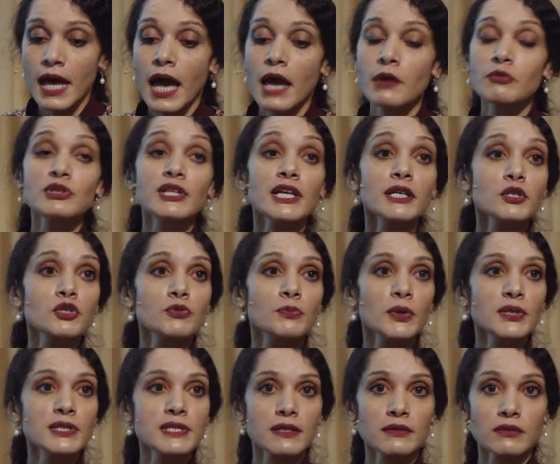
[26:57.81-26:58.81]
I would like to
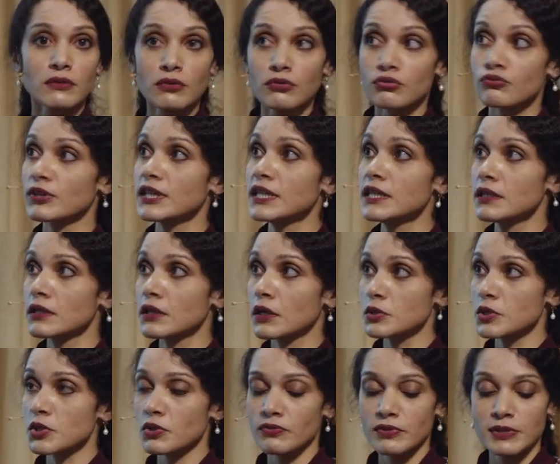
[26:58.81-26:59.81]
point out three
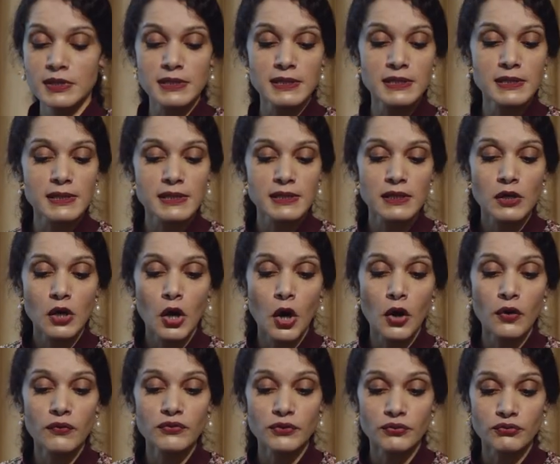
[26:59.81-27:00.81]
consequences
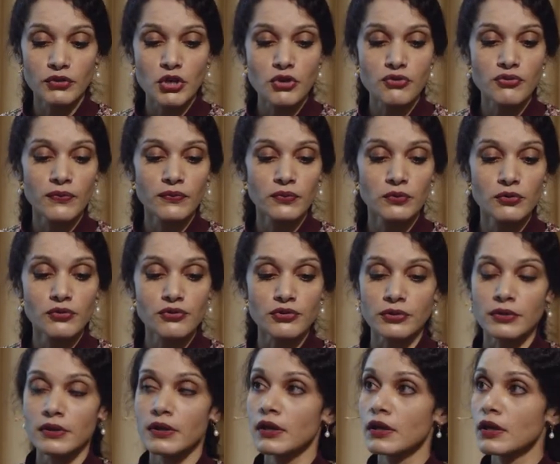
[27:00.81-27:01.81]
of the French
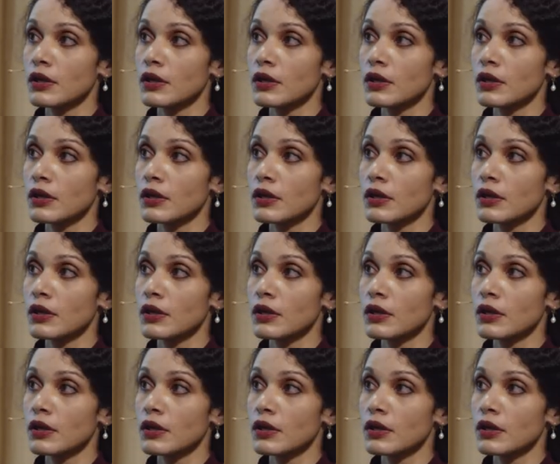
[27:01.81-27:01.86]
Revolution.